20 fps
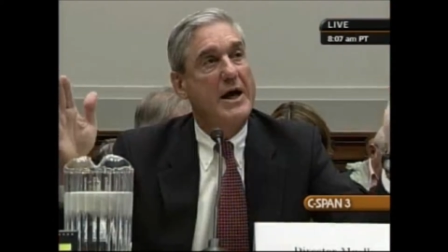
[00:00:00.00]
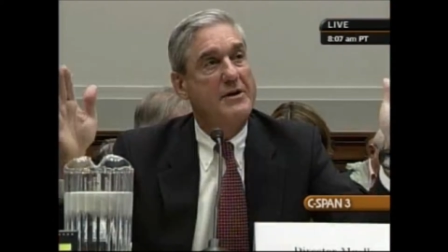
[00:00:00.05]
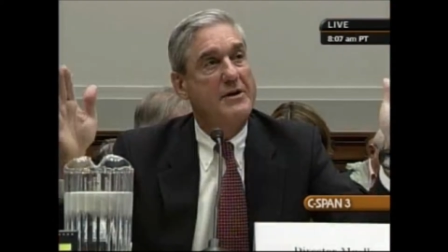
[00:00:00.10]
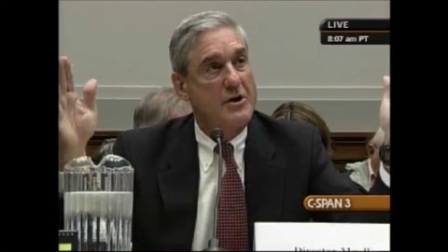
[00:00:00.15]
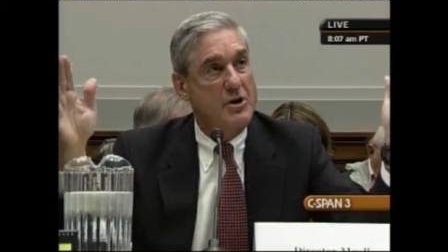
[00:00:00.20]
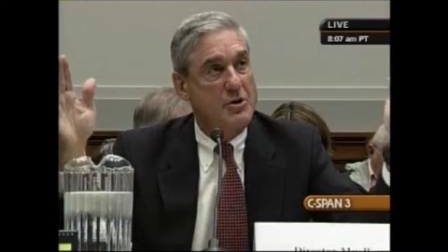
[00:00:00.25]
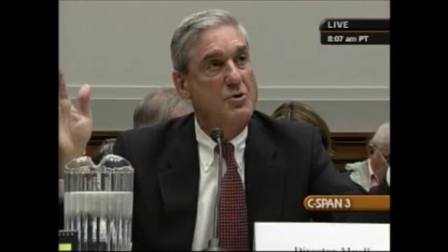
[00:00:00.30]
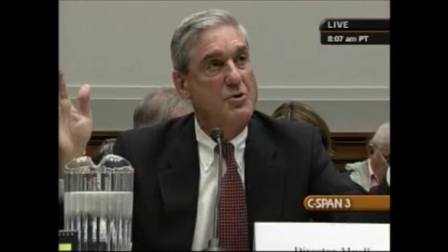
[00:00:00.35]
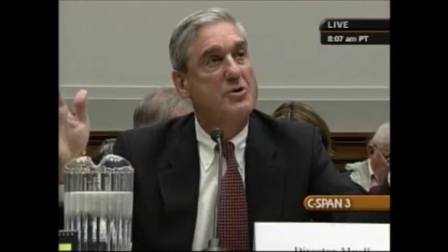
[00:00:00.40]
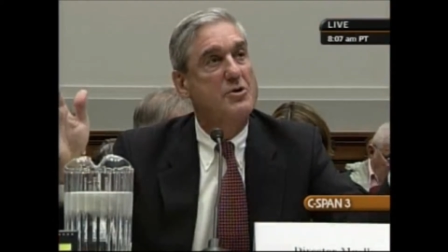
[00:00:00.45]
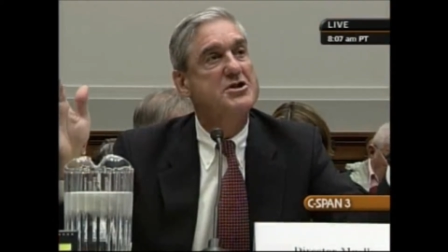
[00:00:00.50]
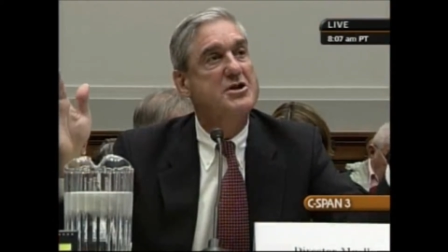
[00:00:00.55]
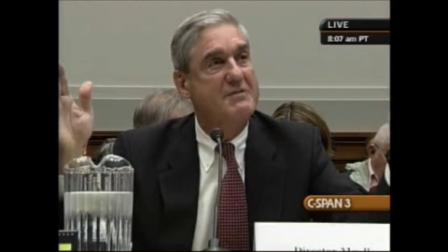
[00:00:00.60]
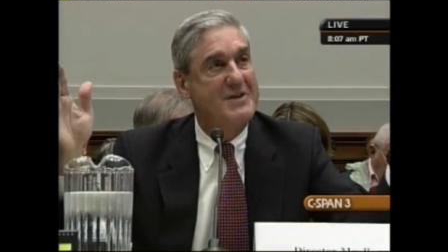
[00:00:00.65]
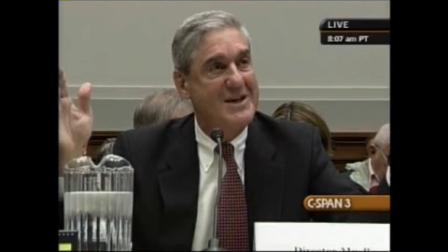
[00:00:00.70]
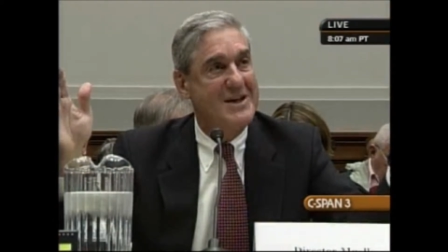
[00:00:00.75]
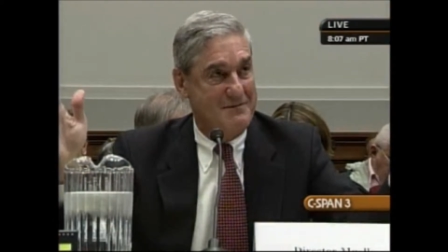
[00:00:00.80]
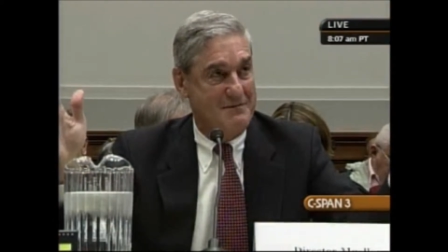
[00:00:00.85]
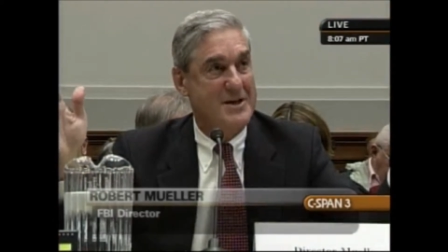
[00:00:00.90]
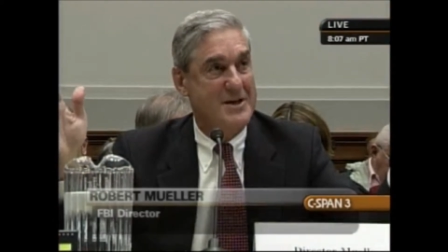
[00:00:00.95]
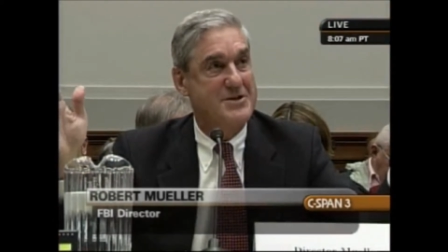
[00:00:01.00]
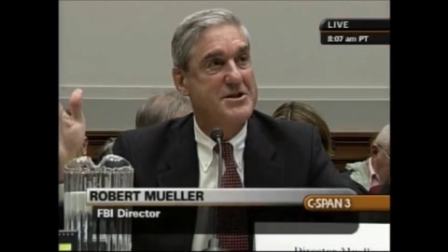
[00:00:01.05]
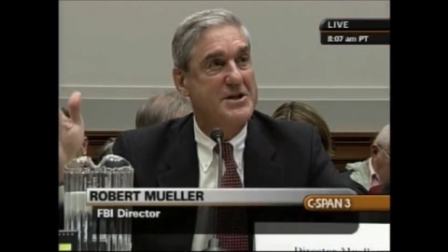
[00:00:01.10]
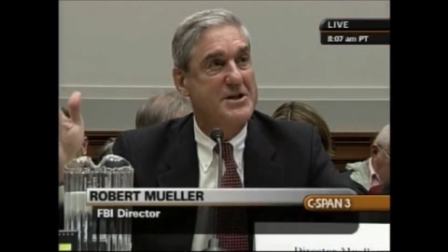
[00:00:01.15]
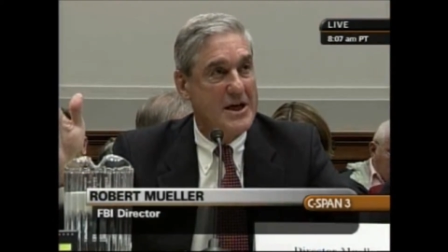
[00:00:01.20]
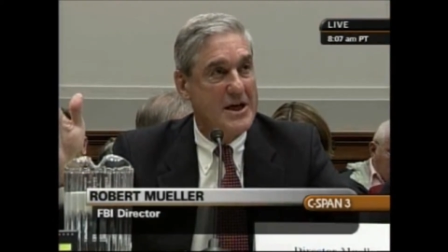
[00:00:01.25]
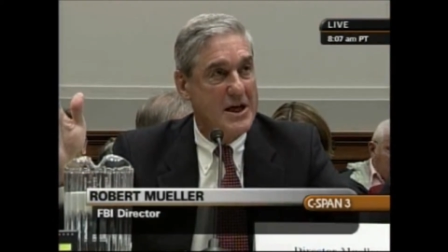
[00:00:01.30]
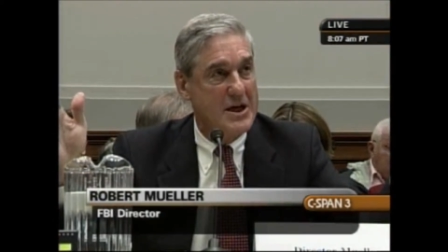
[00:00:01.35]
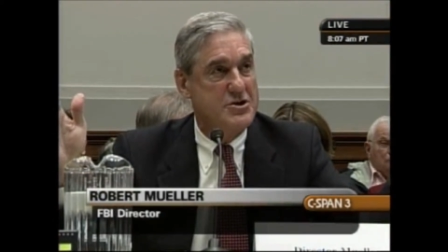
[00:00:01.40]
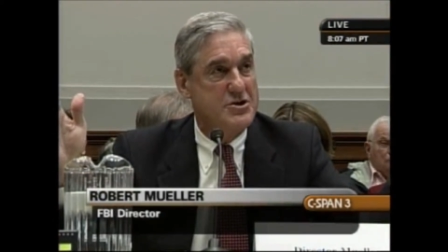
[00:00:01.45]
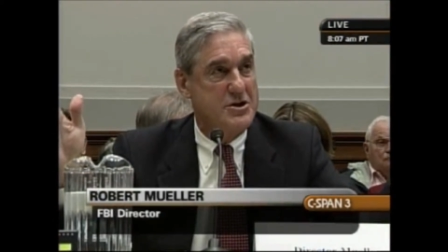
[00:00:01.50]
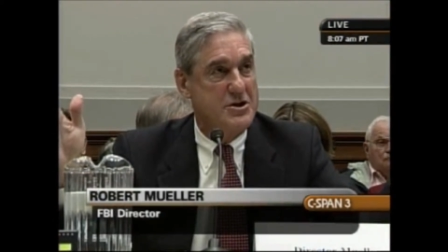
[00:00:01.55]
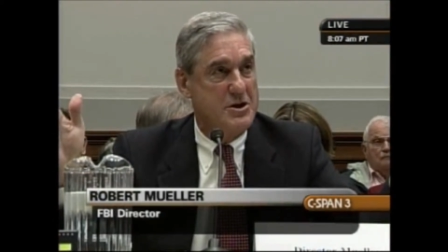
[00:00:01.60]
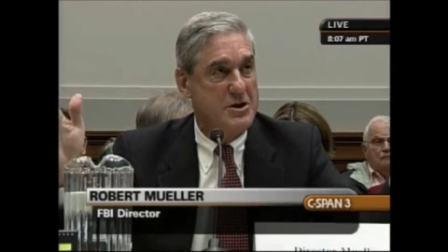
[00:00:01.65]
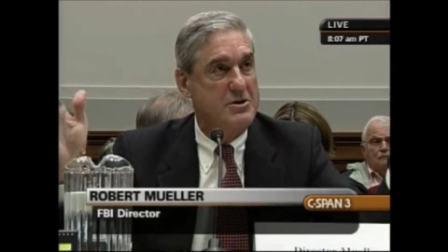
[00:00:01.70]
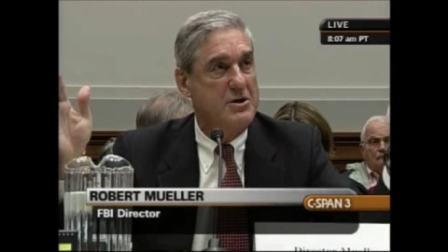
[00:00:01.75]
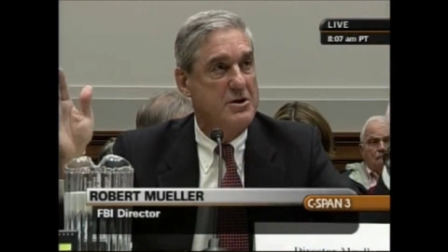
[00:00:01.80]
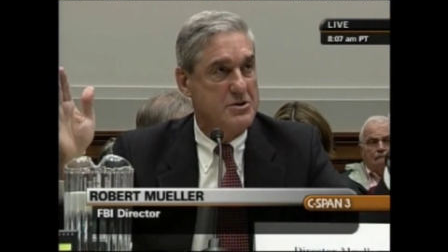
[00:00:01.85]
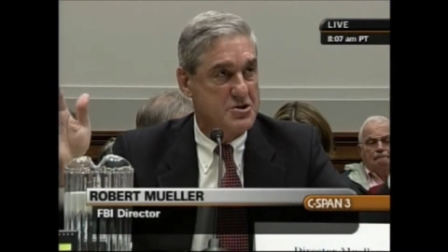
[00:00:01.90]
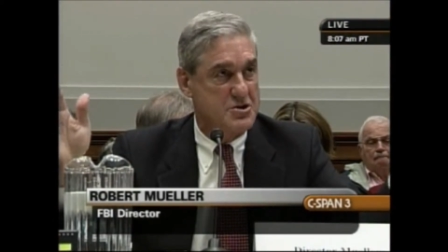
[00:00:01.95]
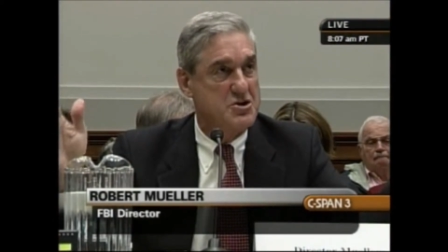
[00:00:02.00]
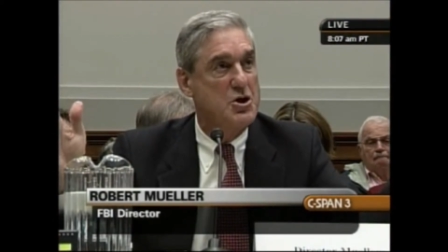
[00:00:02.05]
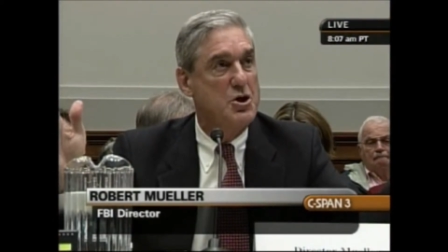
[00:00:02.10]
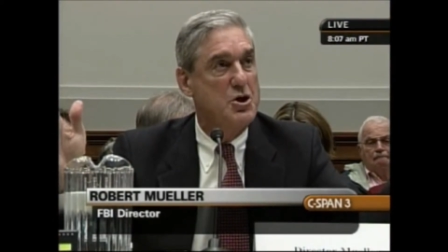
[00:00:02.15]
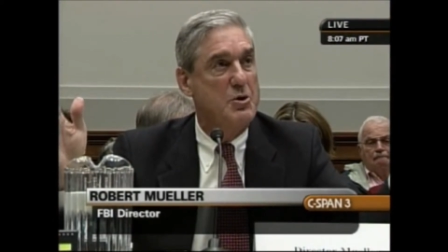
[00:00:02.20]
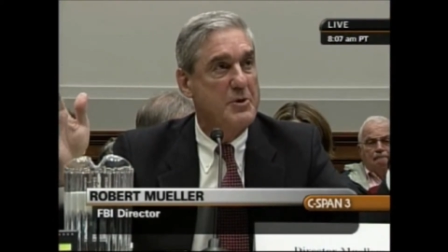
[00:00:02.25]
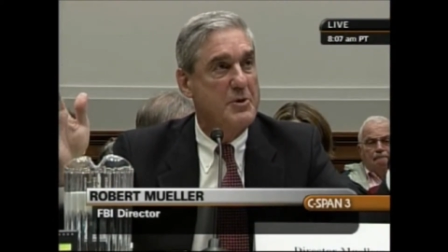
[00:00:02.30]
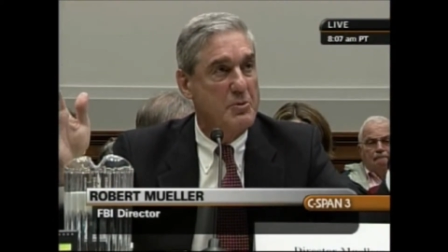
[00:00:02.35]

the course of the investigation. You can assume